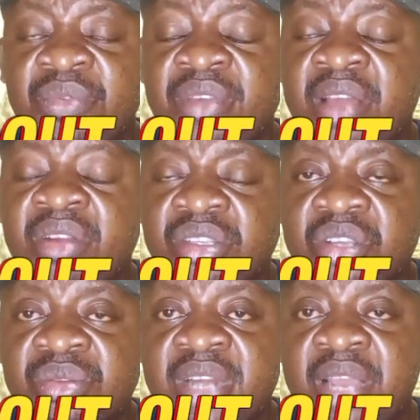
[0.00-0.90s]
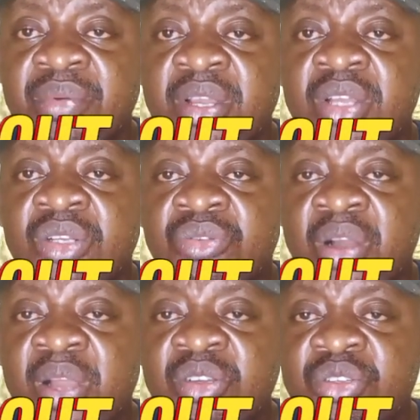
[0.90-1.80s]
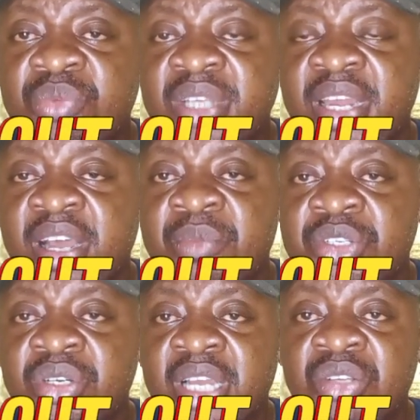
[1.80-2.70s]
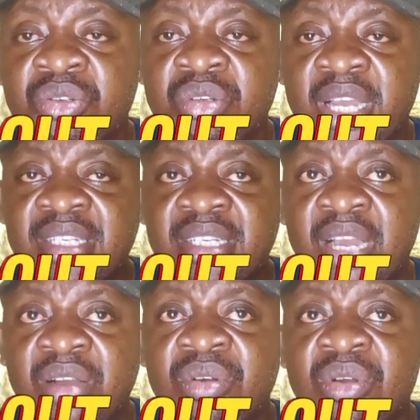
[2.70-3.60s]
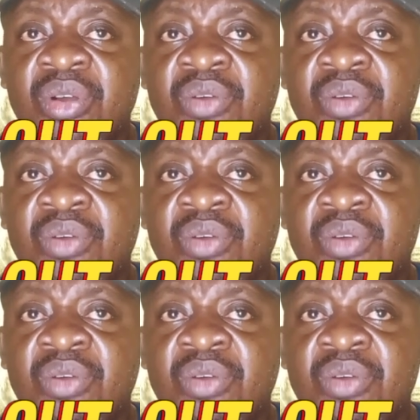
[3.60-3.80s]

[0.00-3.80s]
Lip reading: If you are not subscribed to our YouTube channel, make sure that you do that now.